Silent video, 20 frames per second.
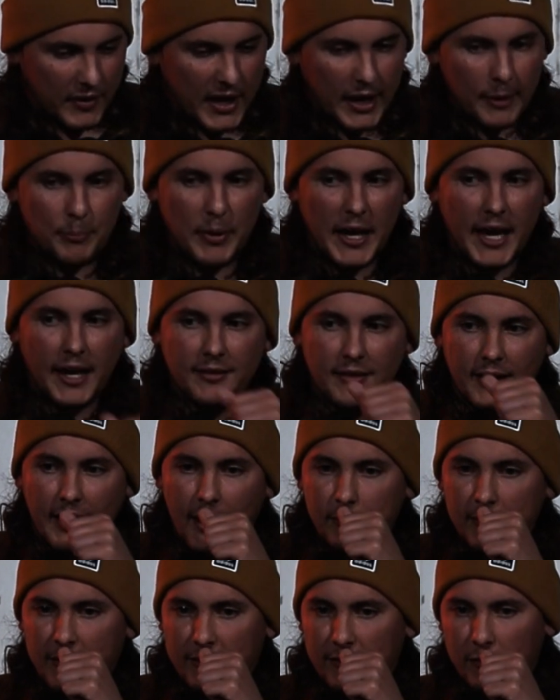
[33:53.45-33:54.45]
I've had bad
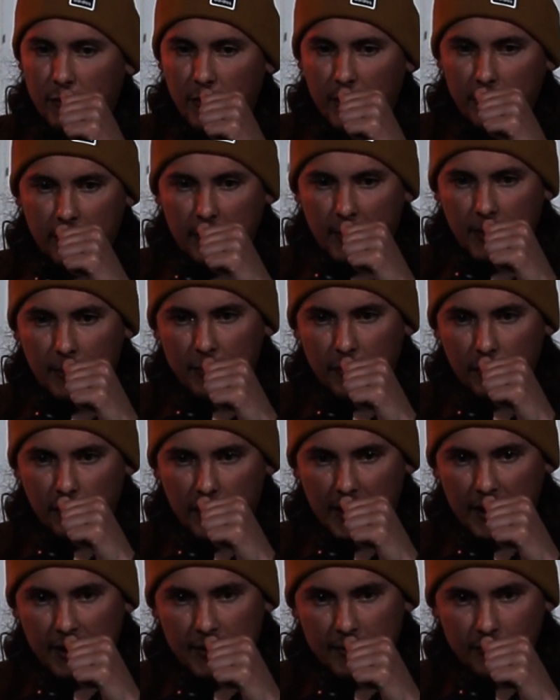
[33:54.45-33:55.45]
times at strip clubs,
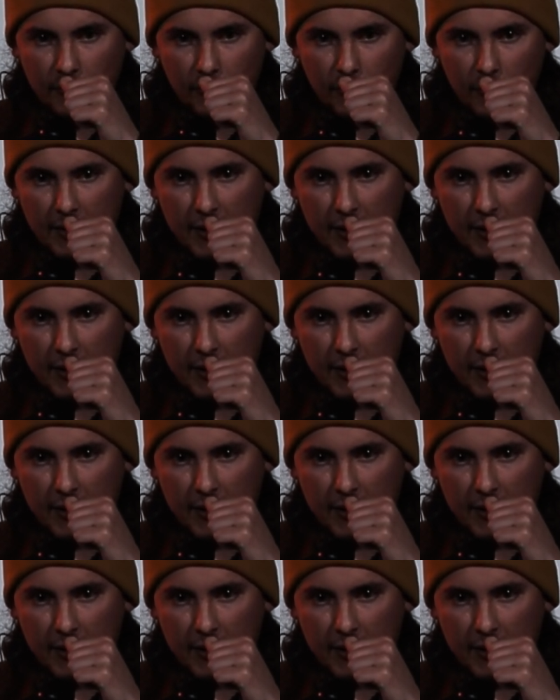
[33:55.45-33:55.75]
okay?